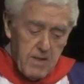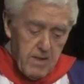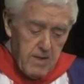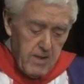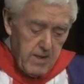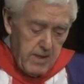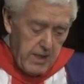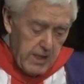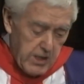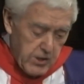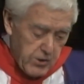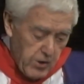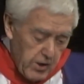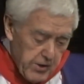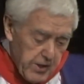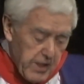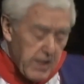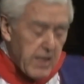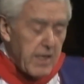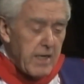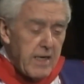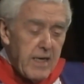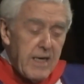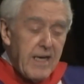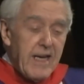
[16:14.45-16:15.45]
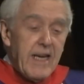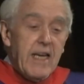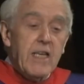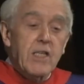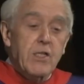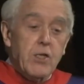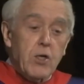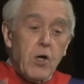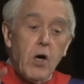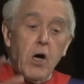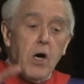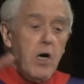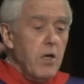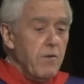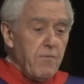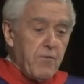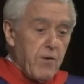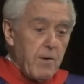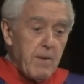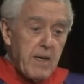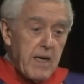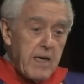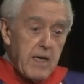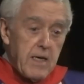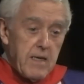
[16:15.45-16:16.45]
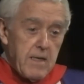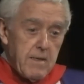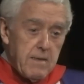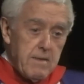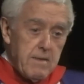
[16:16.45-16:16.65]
He's not here. He's gone from here.